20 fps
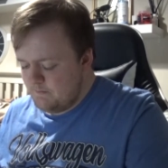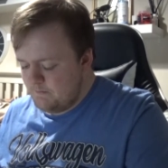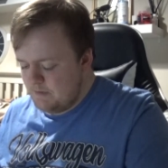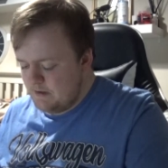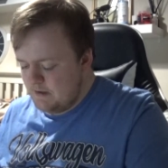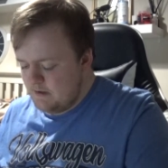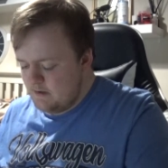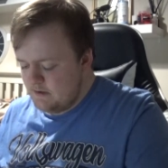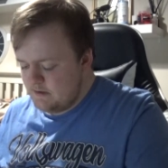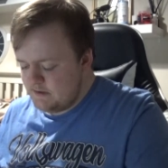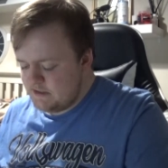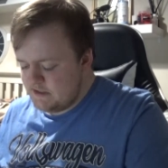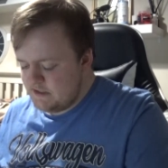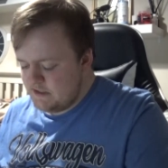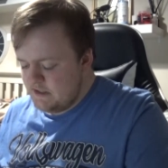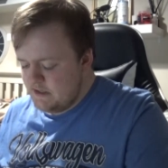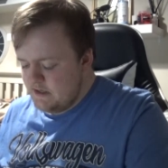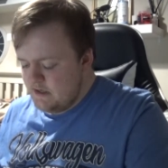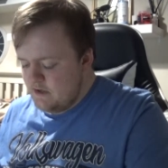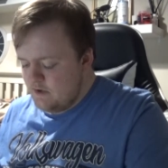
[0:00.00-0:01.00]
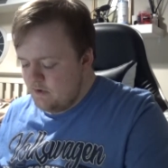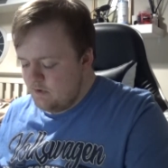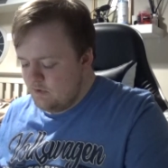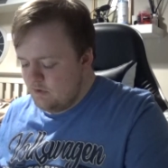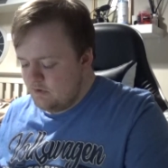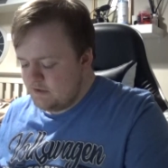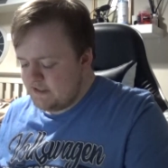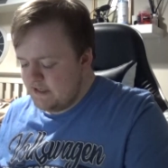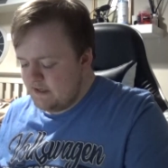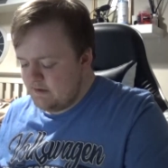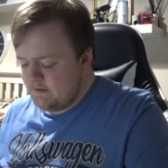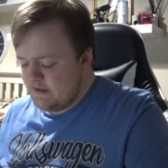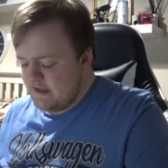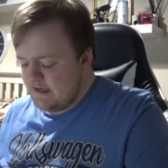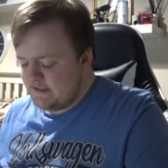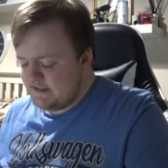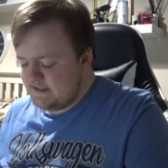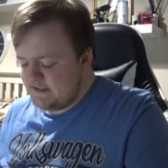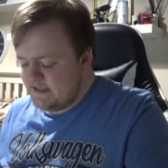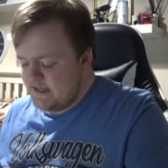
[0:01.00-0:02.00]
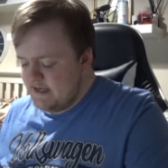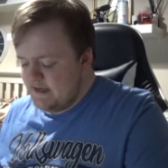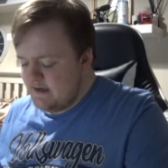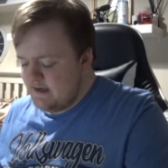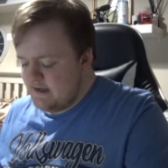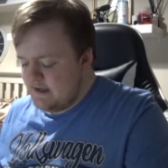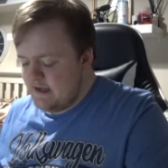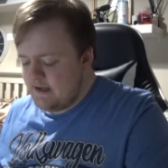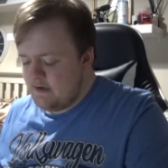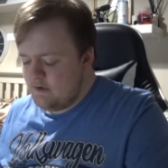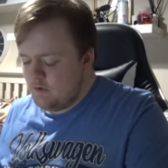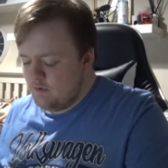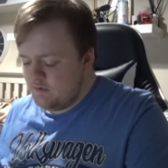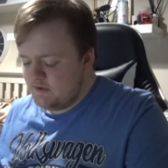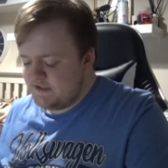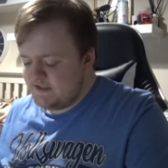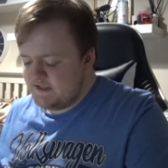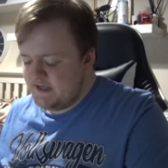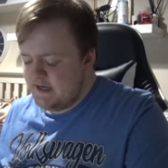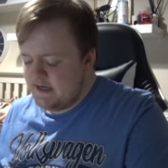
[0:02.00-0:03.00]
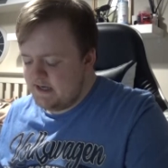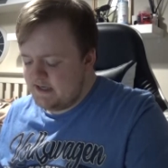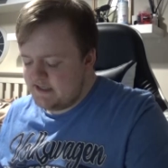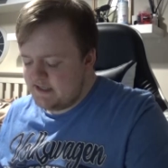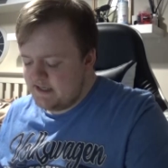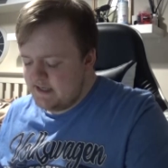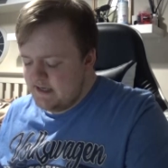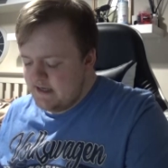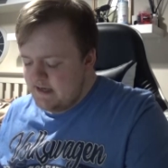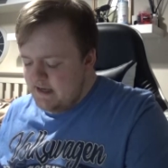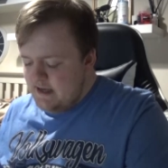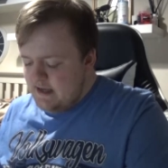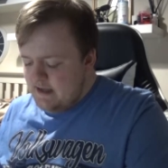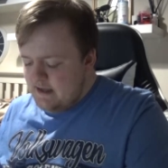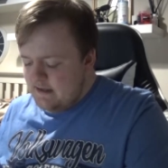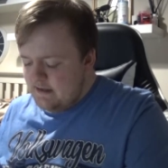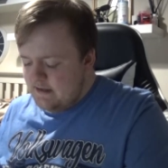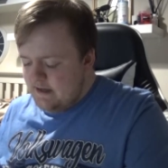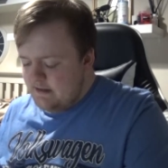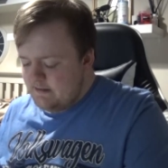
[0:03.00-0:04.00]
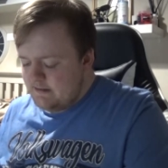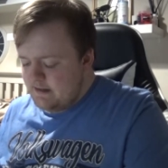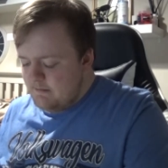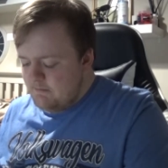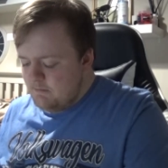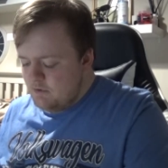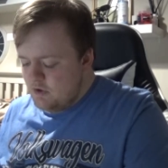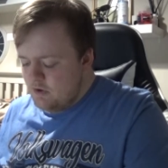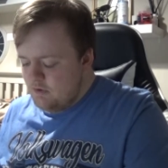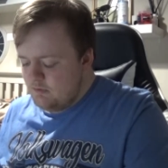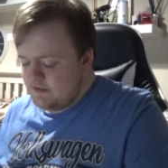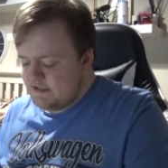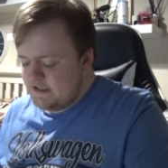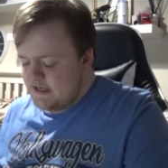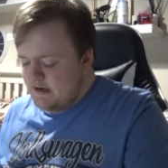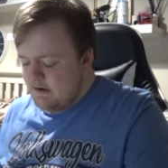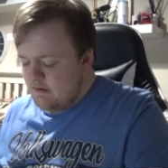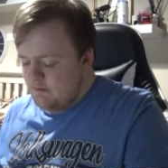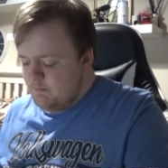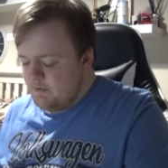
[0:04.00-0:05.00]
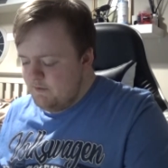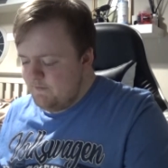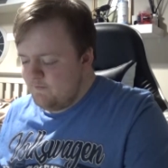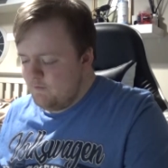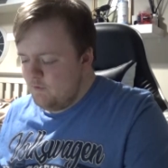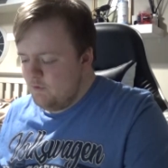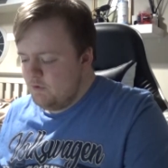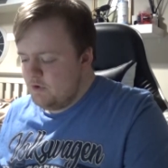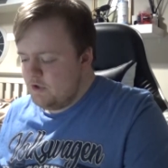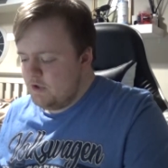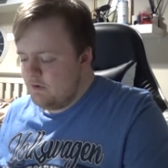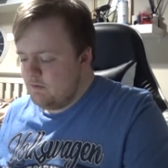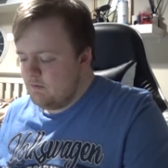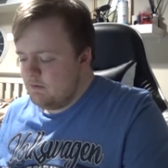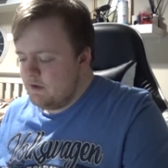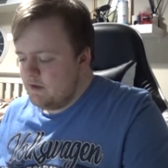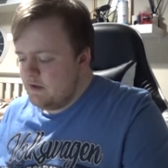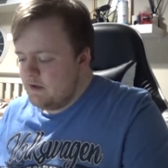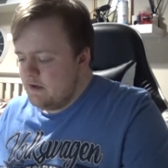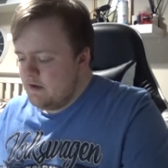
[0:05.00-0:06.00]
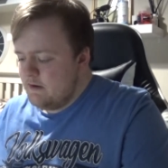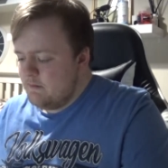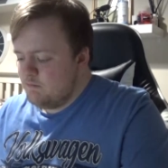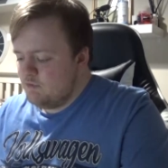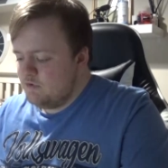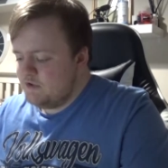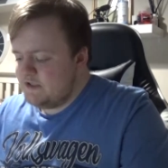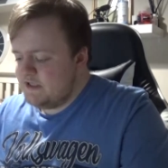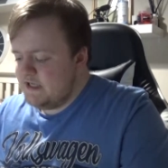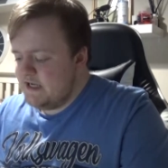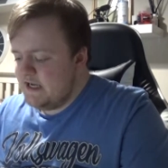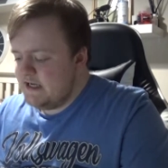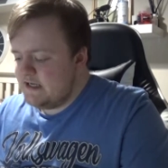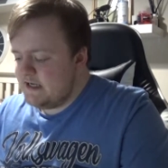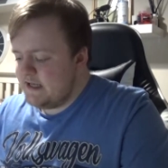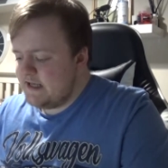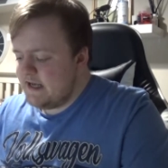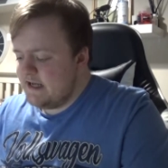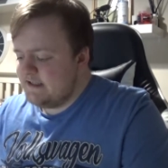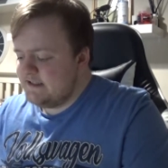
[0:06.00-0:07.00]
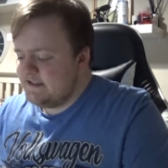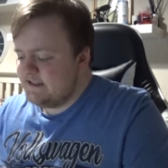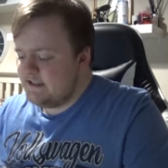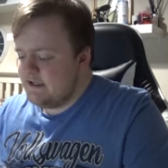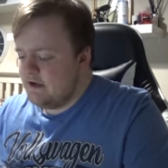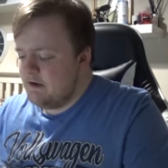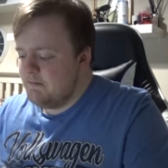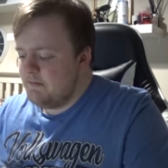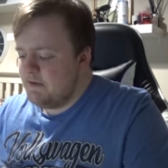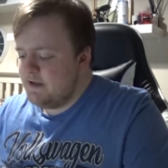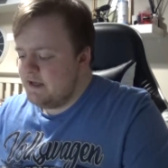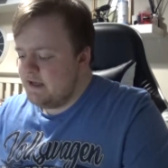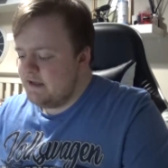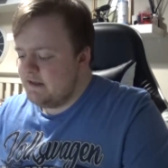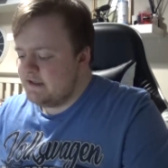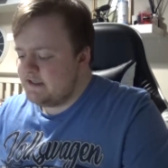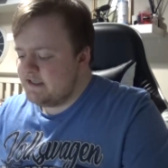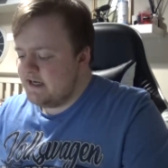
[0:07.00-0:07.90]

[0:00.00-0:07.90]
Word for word: blot not out their sin in your sight let them go down before you. Proceed against them in the